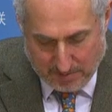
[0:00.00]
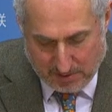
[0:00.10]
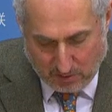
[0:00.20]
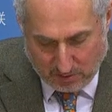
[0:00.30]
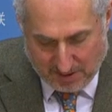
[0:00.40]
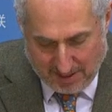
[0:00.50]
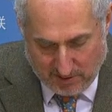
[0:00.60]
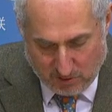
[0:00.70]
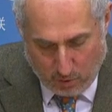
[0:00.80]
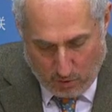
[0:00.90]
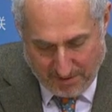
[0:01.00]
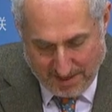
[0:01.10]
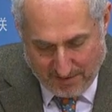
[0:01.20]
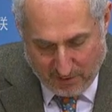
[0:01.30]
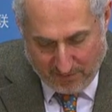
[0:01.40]
Mr. Guterres
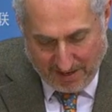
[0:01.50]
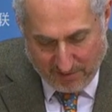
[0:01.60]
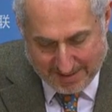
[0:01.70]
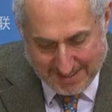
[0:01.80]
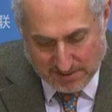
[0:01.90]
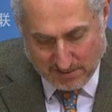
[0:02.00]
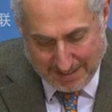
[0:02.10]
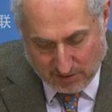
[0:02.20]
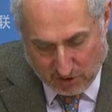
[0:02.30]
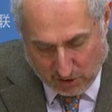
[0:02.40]
warned that if the virus is allowed